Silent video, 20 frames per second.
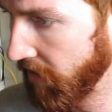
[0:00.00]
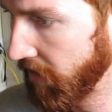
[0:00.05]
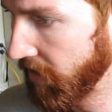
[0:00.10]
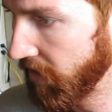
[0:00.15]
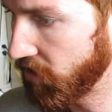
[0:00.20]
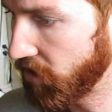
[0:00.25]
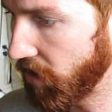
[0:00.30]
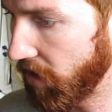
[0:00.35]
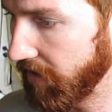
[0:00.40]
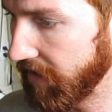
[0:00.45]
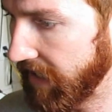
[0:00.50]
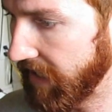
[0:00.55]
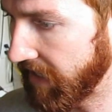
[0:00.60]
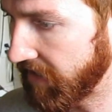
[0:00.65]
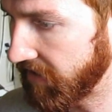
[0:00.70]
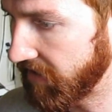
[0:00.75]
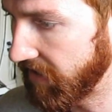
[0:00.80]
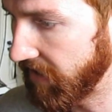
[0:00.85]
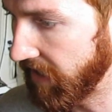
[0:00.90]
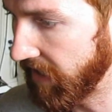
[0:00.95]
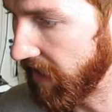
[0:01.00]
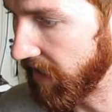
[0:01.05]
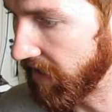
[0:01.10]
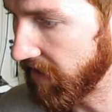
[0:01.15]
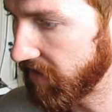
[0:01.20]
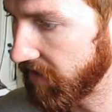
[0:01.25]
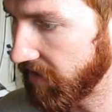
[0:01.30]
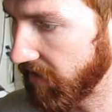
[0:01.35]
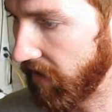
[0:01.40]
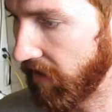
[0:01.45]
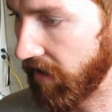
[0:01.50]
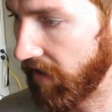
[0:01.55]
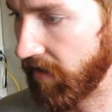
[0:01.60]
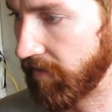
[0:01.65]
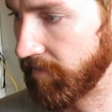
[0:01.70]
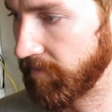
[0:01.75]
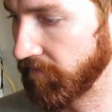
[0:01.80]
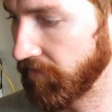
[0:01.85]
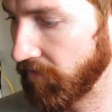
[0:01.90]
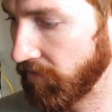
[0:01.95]
Charlie
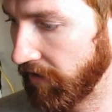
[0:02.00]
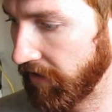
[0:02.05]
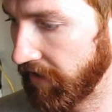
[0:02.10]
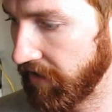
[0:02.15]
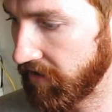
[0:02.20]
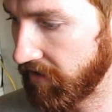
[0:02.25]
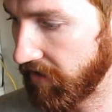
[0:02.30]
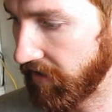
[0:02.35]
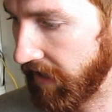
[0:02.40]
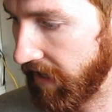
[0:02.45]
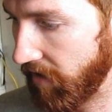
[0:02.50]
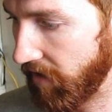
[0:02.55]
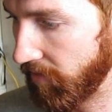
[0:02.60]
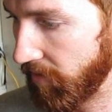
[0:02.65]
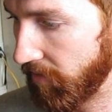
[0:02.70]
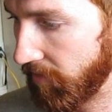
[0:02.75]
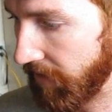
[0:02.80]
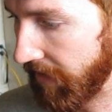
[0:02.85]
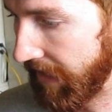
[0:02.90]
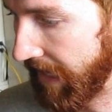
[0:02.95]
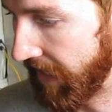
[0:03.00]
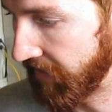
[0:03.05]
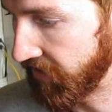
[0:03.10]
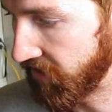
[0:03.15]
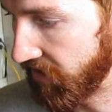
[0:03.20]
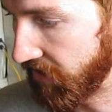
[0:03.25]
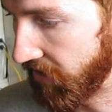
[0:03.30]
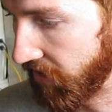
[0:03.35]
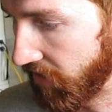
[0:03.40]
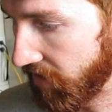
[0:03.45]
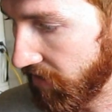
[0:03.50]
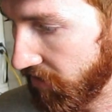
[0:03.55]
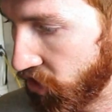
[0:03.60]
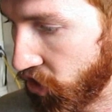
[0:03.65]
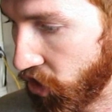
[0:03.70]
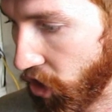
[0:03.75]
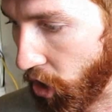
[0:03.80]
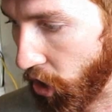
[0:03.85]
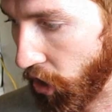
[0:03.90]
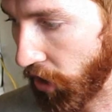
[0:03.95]
XCX released an album last year,
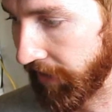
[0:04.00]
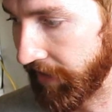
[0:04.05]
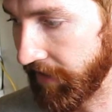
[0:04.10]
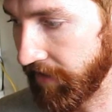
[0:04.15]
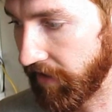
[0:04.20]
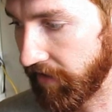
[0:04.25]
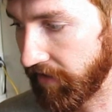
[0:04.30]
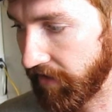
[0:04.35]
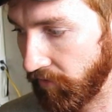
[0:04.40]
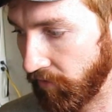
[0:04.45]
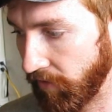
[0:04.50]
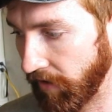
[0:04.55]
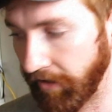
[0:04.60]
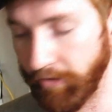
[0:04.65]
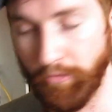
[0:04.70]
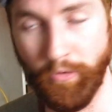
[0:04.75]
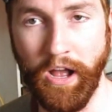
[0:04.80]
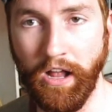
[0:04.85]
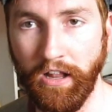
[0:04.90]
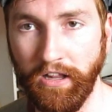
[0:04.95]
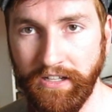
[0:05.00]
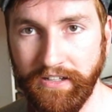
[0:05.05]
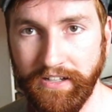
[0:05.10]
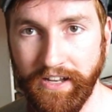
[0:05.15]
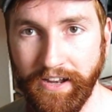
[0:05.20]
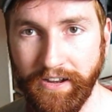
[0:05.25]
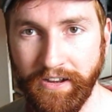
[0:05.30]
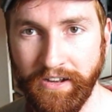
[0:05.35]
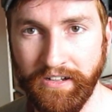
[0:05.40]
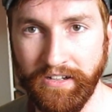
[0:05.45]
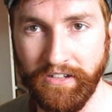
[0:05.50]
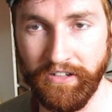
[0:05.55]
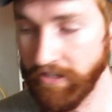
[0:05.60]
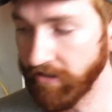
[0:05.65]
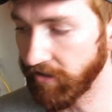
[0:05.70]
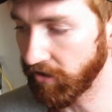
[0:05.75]
Charlie, that did really well. And then in the